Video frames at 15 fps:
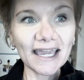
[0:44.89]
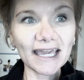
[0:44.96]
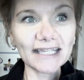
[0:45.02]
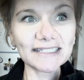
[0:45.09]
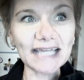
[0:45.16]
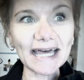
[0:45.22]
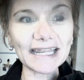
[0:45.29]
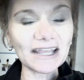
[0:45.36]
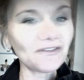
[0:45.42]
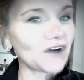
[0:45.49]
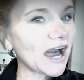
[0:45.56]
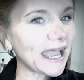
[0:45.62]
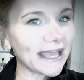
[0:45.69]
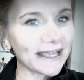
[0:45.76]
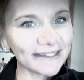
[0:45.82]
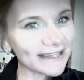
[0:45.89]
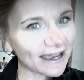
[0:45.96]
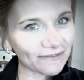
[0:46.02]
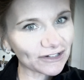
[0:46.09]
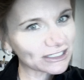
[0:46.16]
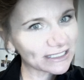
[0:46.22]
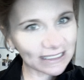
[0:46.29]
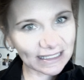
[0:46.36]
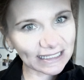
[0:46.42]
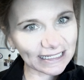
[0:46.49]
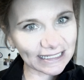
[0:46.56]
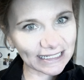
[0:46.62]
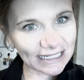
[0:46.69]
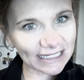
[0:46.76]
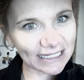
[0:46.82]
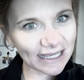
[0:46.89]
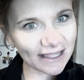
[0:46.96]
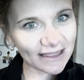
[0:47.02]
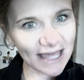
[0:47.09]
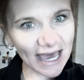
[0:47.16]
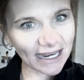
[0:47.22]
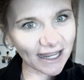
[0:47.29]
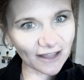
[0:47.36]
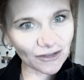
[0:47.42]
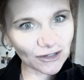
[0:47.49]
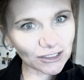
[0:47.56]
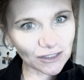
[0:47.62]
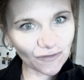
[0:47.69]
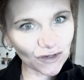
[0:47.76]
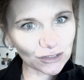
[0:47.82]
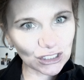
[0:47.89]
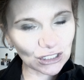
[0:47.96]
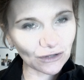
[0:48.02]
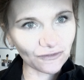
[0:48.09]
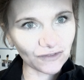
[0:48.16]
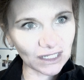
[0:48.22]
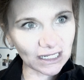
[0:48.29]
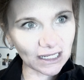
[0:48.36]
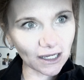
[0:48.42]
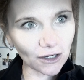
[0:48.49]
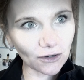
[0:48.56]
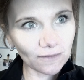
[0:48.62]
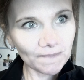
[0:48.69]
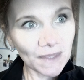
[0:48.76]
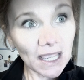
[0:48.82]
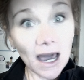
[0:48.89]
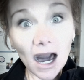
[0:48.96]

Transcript: is that if I had never deleted that other devotional video,